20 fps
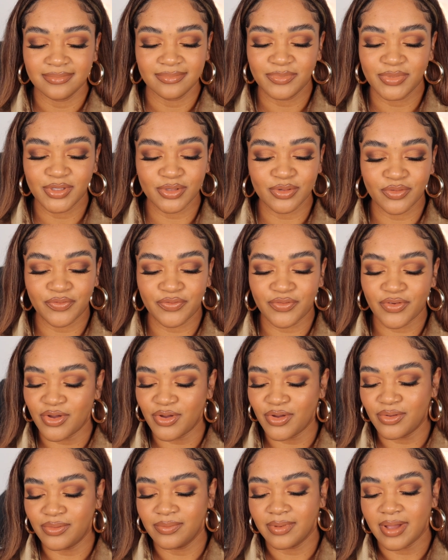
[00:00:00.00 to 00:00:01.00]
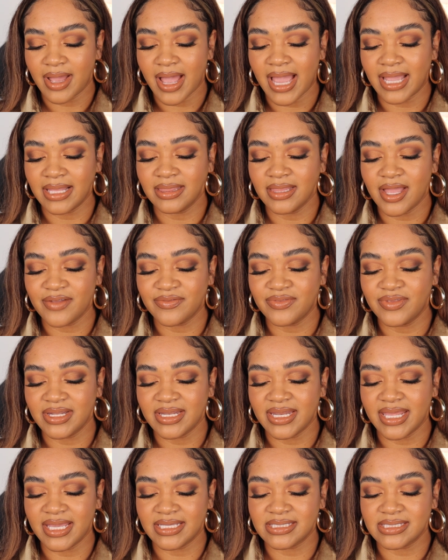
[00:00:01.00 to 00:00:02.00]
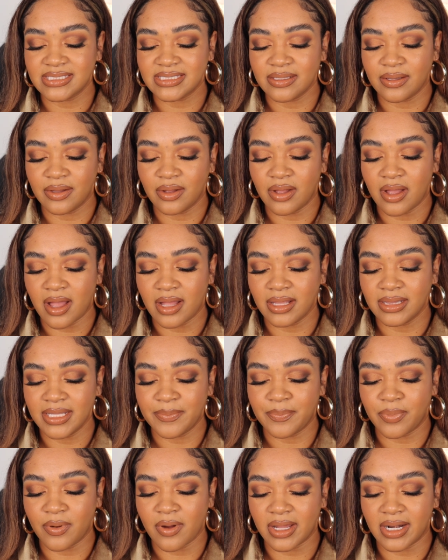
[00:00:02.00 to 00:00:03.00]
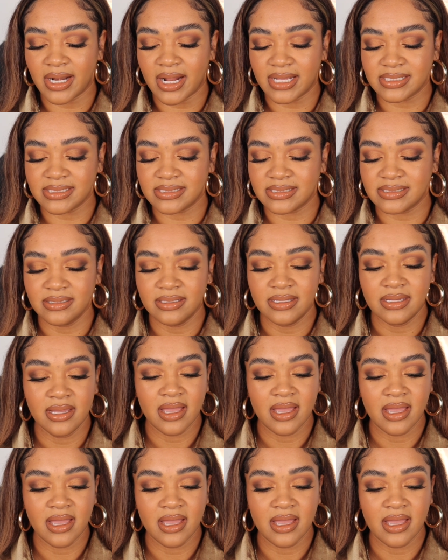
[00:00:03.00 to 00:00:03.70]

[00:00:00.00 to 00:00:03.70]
Beautiful. I love the NYX uh, lip products.